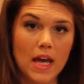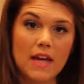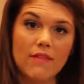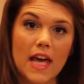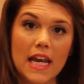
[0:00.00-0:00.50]

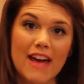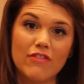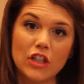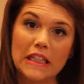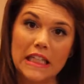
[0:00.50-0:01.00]
If it
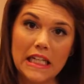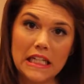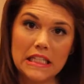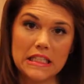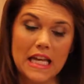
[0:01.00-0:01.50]
ever
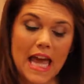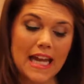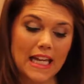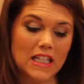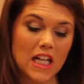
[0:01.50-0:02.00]
leaks
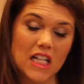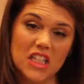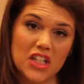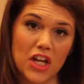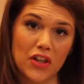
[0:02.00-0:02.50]
and gets
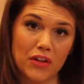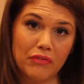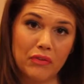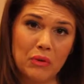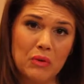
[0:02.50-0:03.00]
onto the other
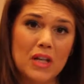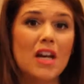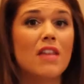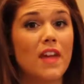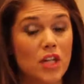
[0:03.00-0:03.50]
food,
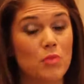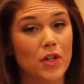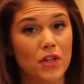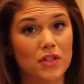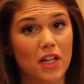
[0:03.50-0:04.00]
then you put
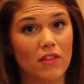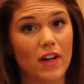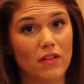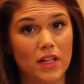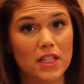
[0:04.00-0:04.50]
yourself
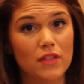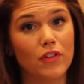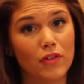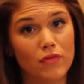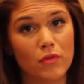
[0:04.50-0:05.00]
at risk
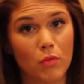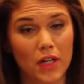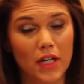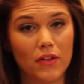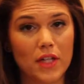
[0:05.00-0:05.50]
for
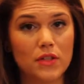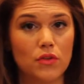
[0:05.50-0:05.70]
foodborne illness.